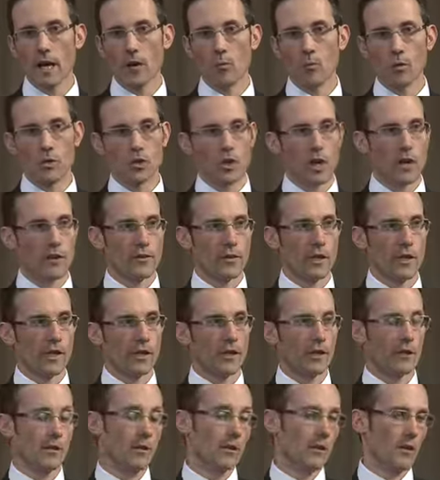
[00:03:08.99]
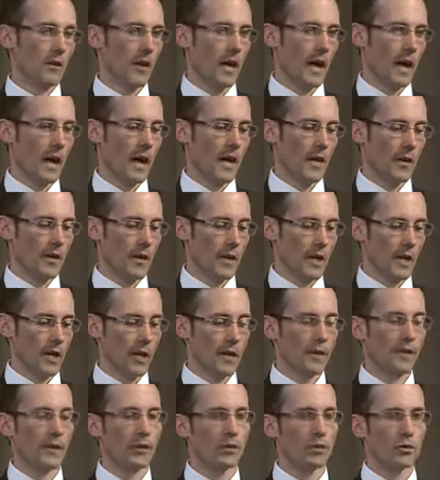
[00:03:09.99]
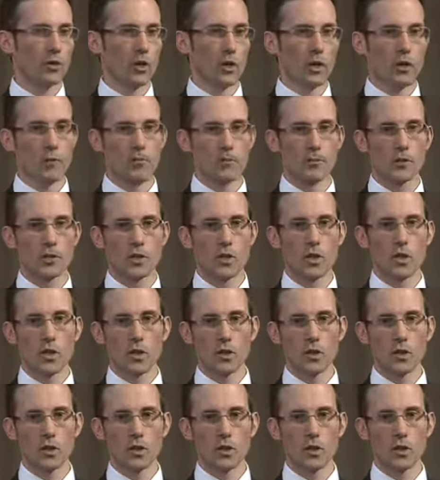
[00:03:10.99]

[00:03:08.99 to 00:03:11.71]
which I think in ethical terms